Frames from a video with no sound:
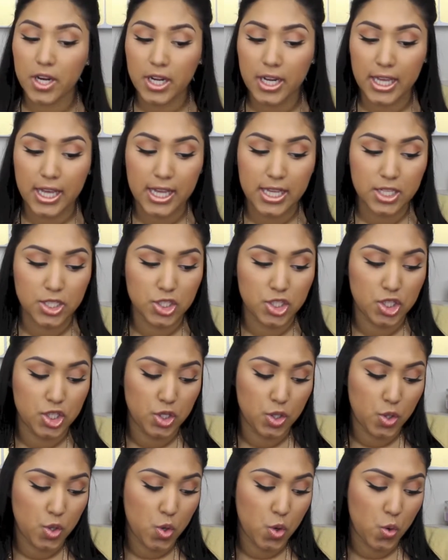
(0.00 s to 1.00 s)
going to get
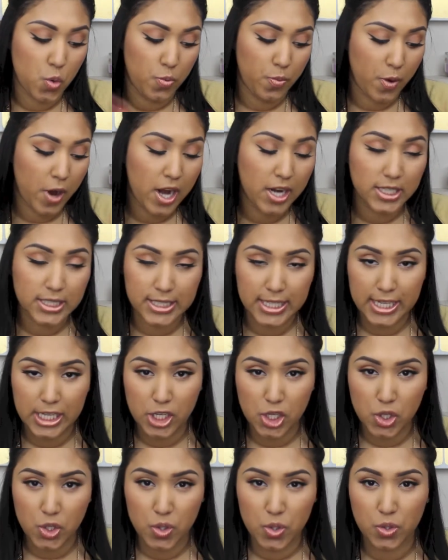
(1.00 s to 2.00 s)
into products I
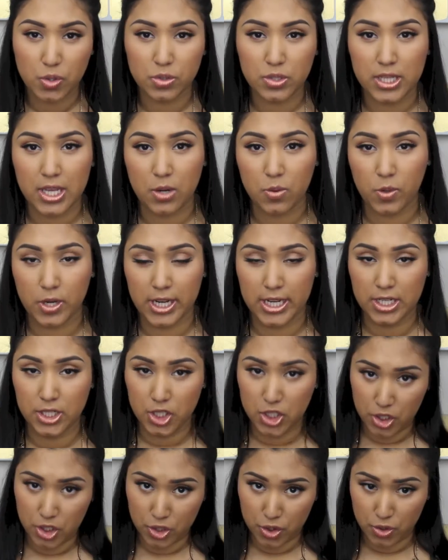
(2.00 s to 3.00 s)
use and what I
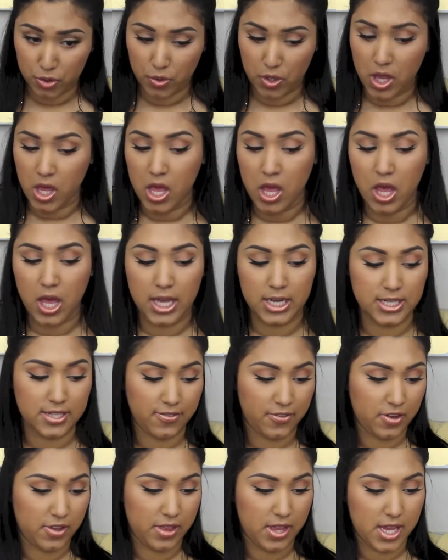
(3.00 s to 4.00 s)
do and
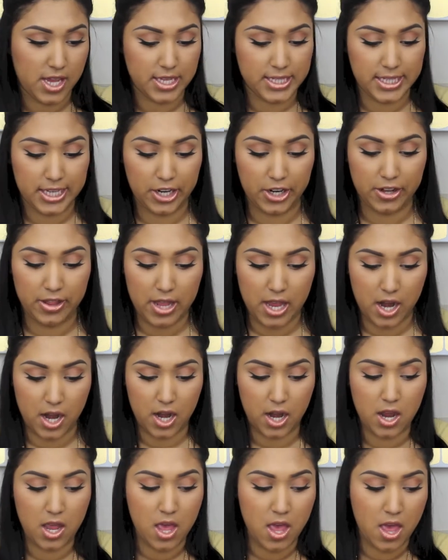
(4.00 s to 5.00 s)
different things here and
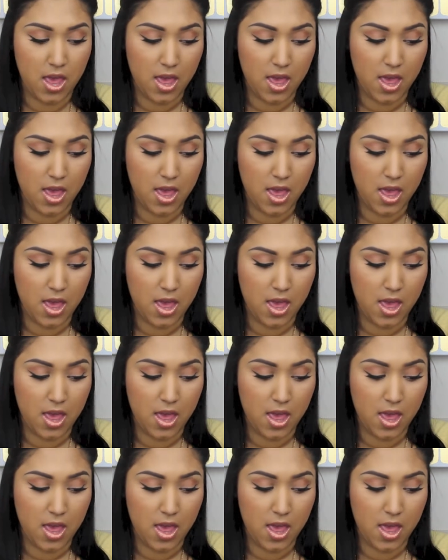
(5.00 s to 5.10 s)
there